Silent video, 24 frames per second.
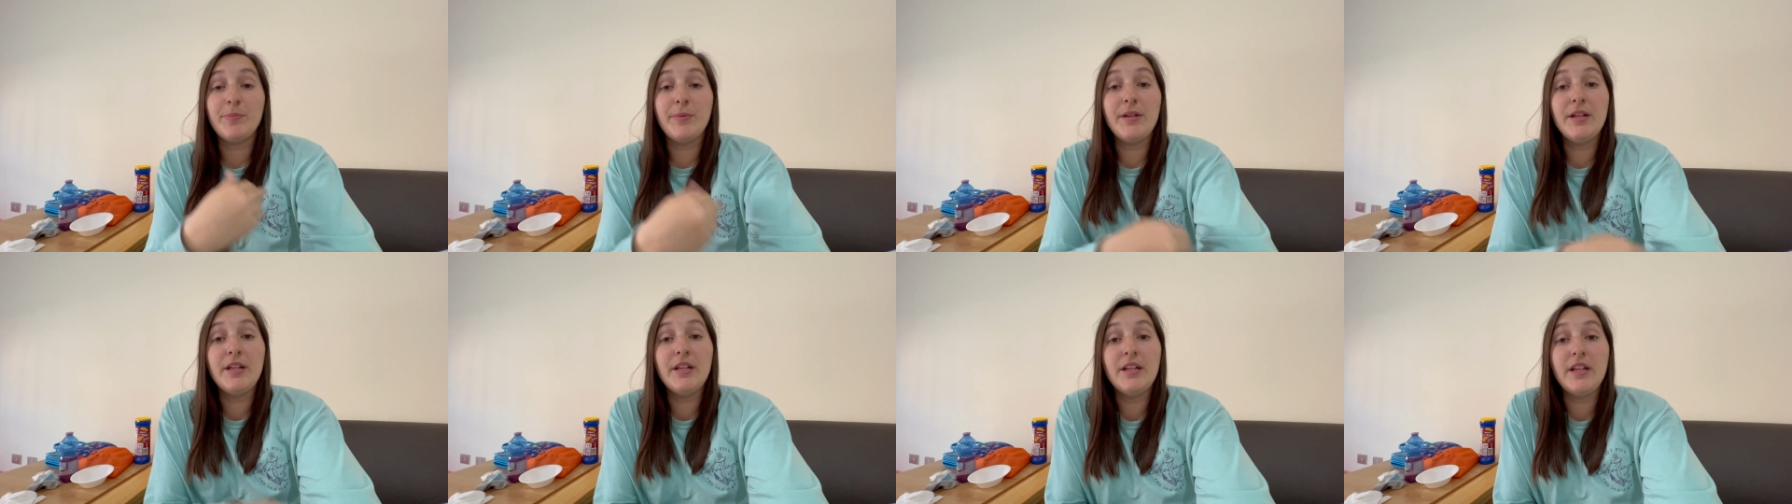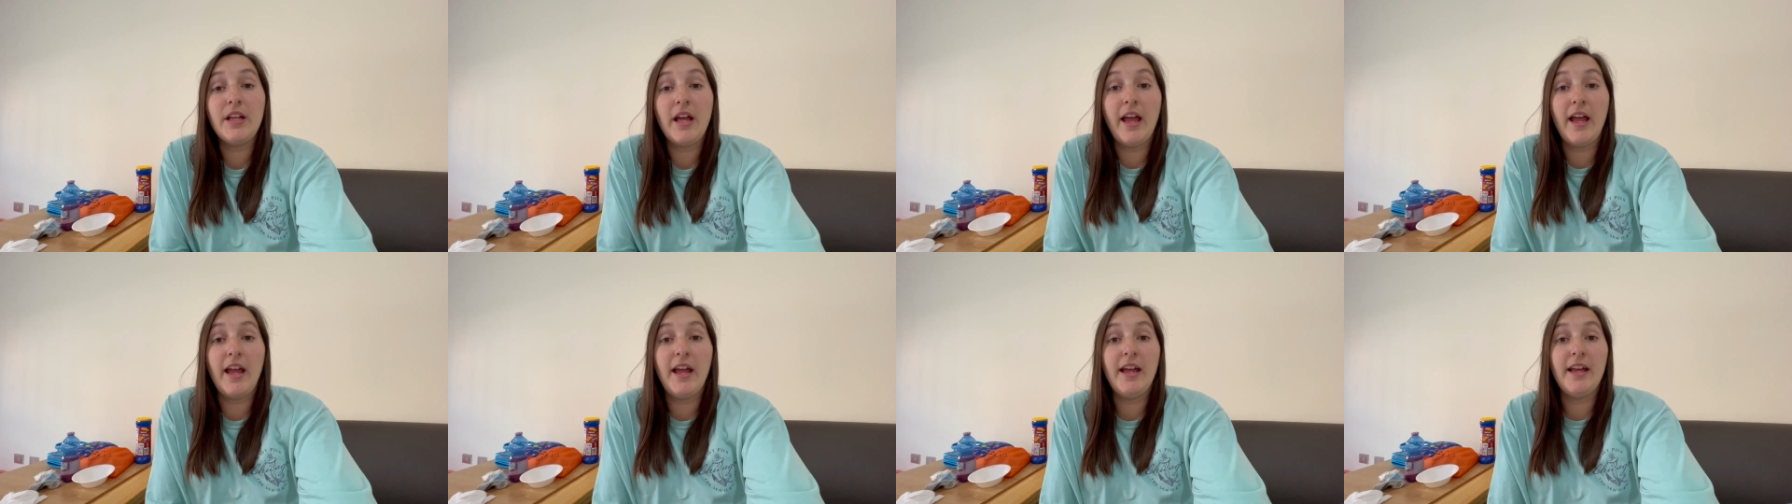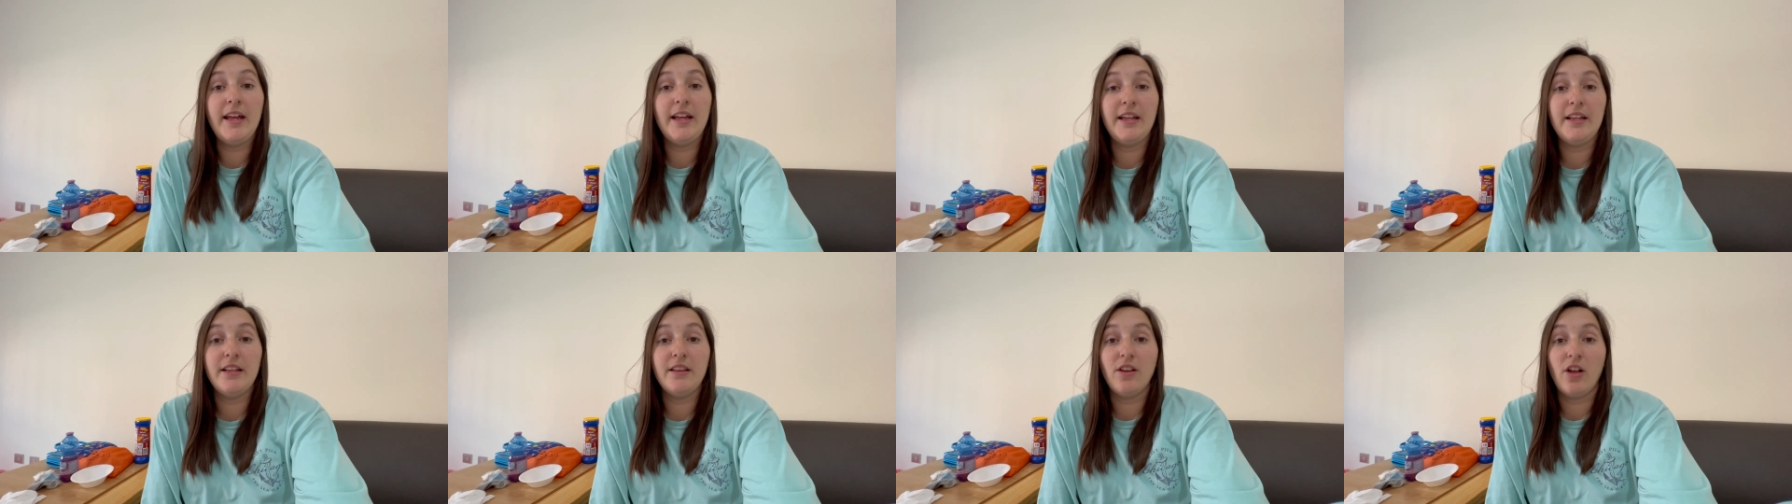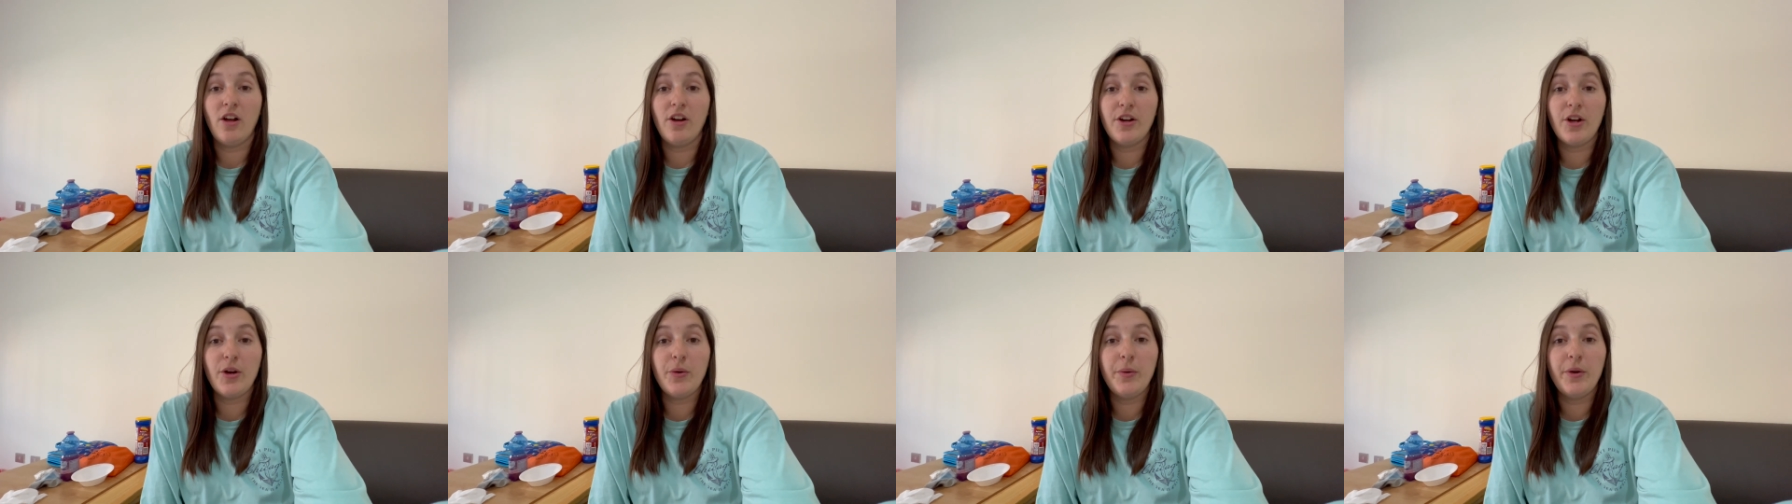been a
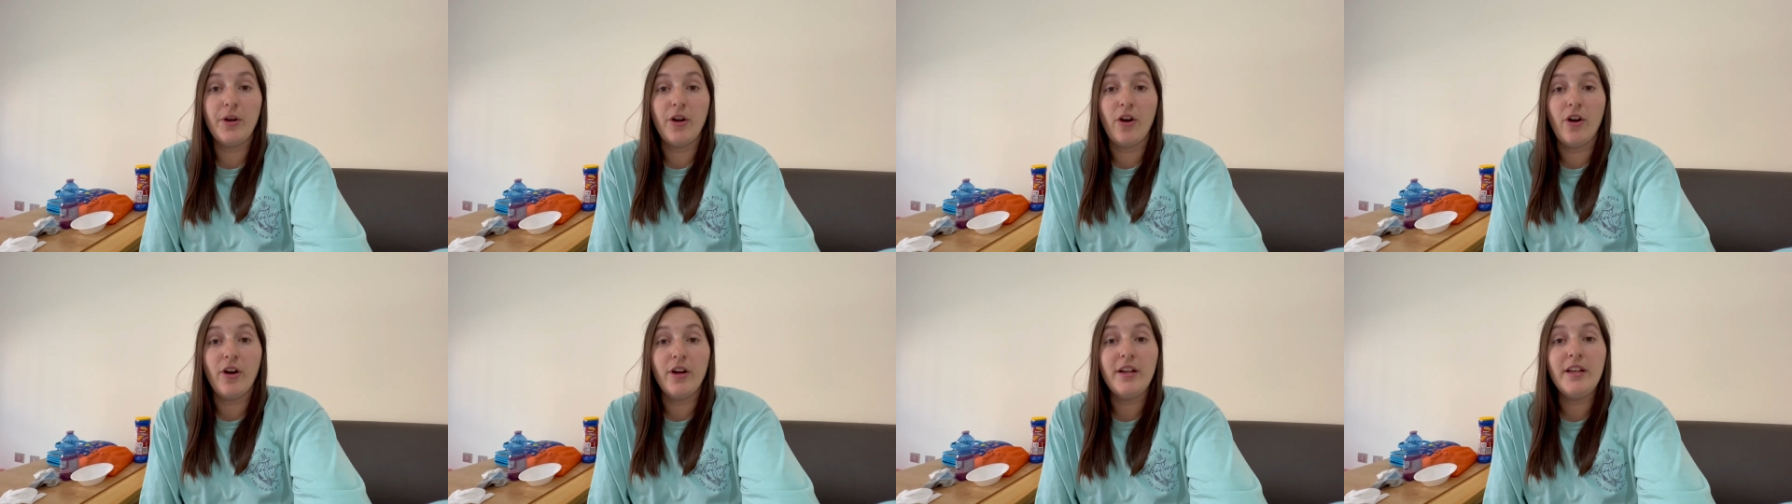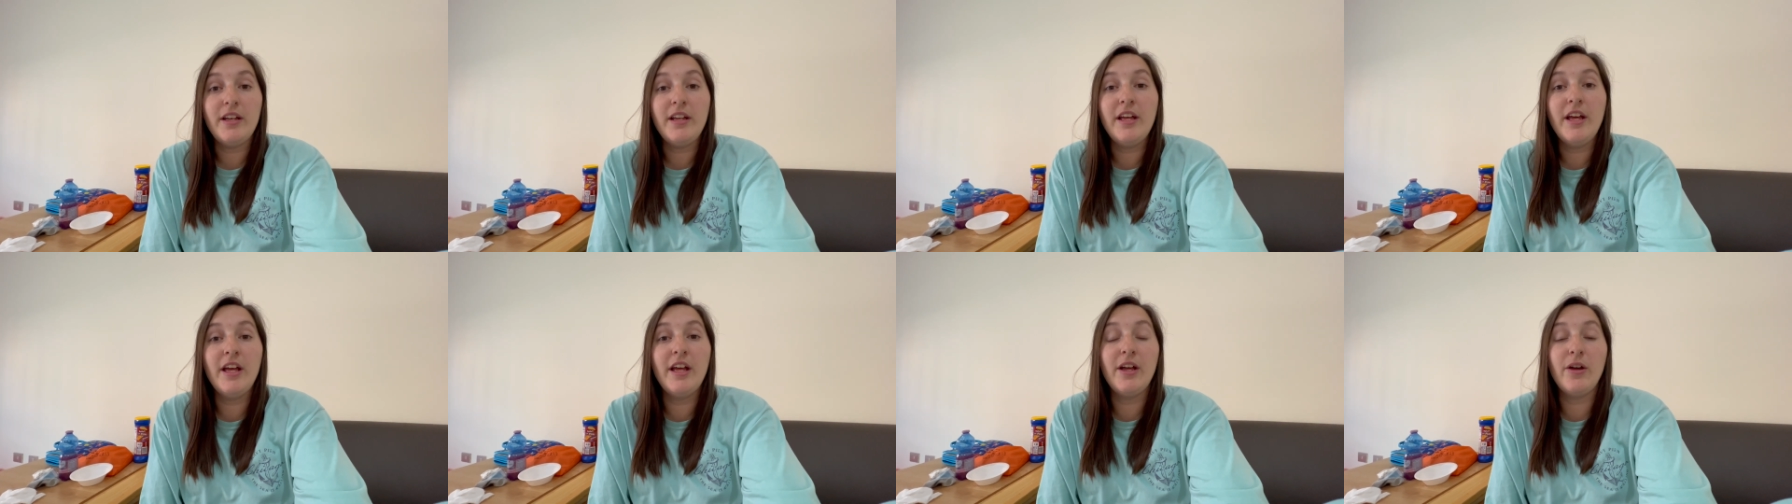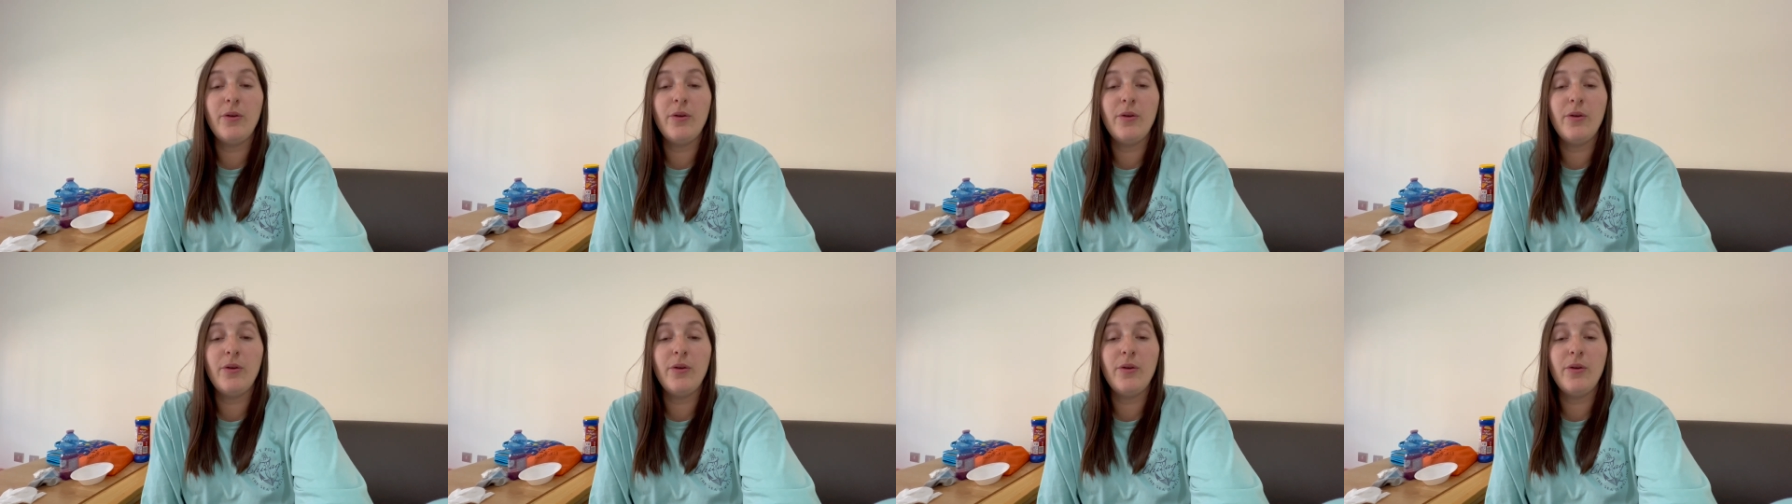lot going on